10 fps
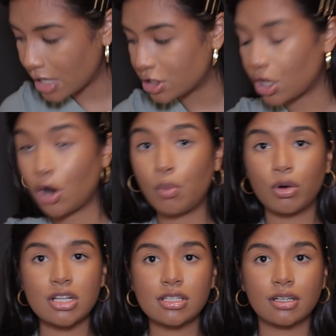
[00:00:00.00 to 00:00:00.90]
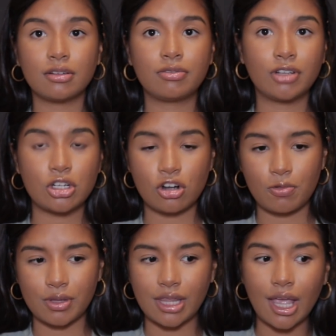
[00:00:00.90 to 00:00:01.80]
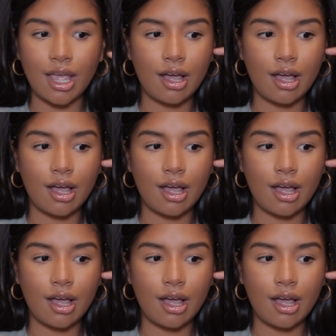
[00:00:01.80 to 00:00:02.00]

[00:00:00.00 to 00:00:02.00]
So we're just gonna finish off with that,